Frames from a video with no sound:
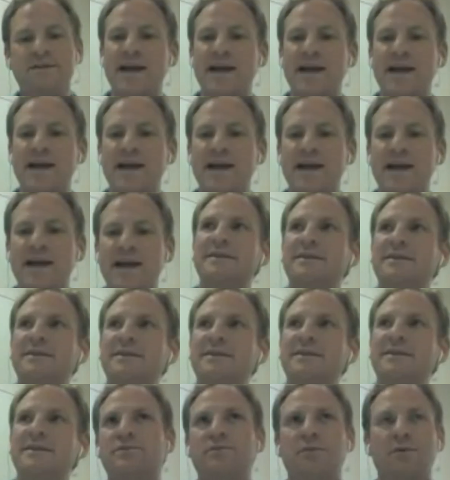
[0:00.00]
What we
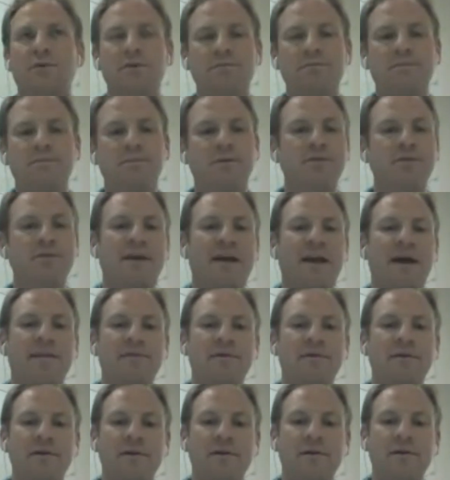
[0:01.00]
decided to
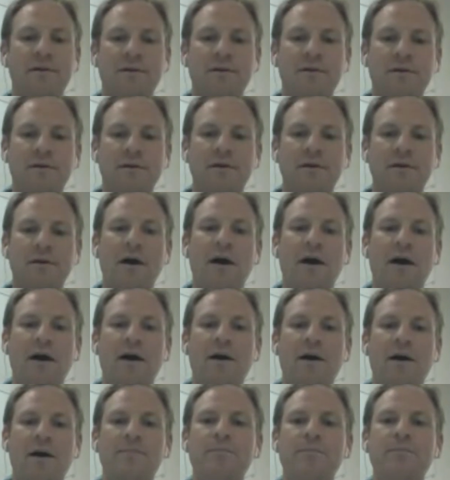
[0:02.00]
do is just grow them both
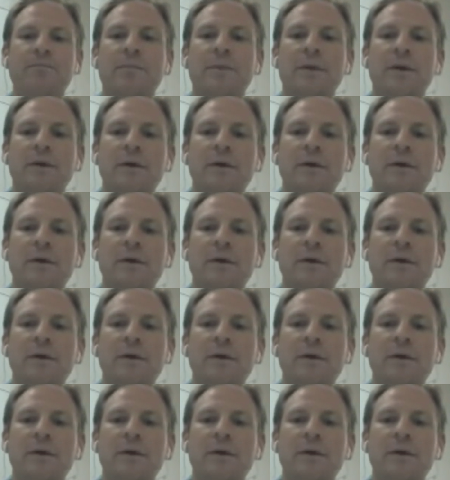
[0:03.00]
together.